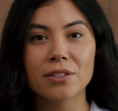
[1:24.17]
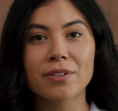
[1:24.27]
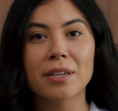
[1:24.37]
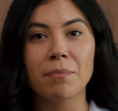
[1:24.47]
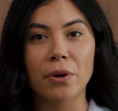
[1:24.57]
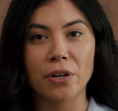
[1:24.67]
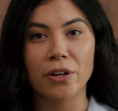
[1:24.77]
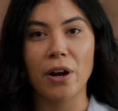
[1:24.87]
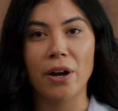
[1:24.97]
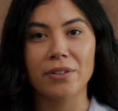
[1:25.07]
using
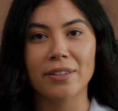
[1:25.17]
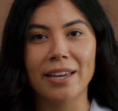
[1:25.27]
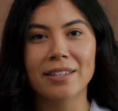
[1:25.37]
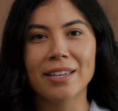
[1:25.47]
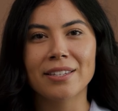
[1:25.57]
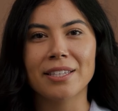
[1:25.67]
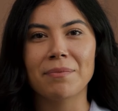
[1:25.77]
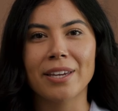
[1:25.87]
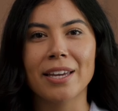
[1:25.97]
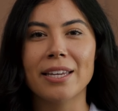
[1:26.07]
protocols like
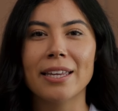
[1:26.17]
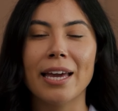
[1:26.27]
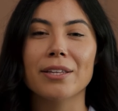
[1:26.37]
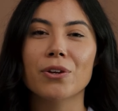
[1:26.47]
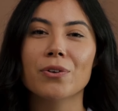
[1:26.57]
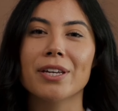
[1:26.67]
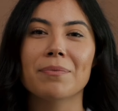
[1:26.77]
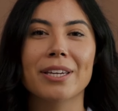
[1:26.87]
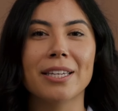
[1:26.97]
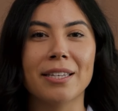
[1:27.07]
TCP and
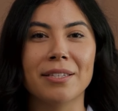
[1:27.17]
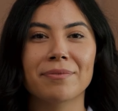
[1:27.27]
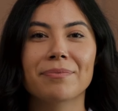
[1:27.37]
UDP.